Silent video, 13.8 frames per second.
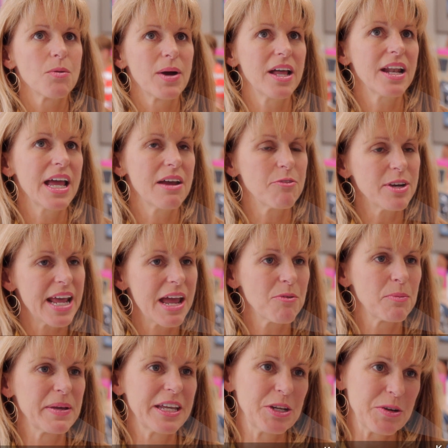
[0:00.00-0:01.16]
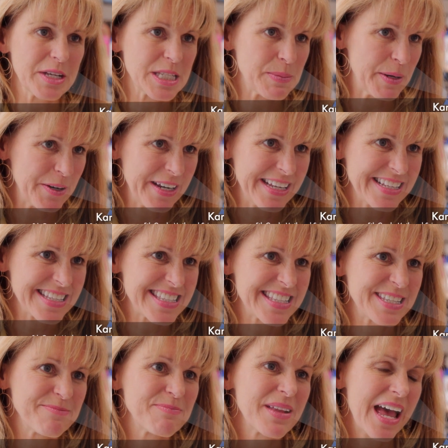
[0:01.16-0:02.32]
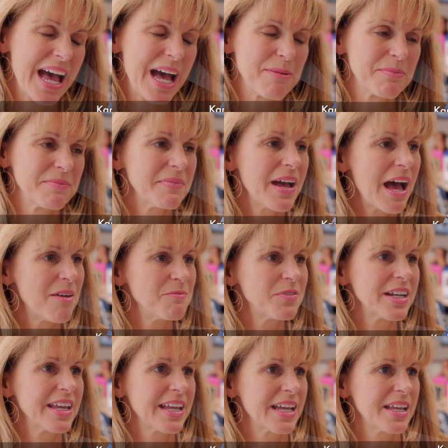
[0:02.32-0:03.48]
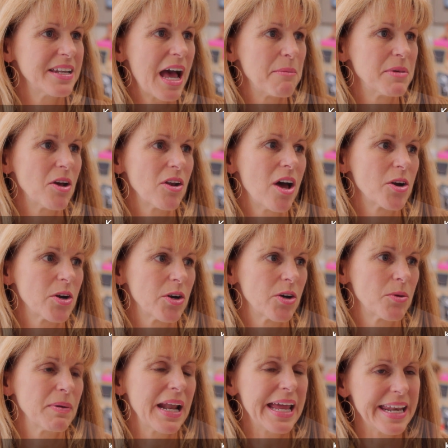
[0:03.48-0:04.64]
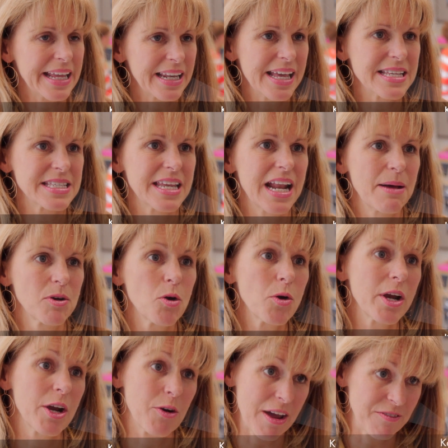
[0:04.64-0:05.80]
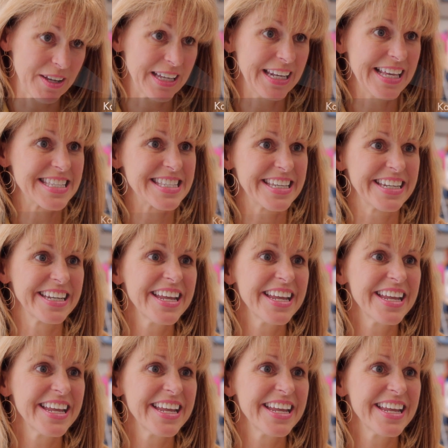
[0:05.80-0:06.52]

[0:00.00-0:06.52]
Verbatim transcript: Well, every day will be a new experience. I'm no longer planning a lesson, I'm choreographing a lesson.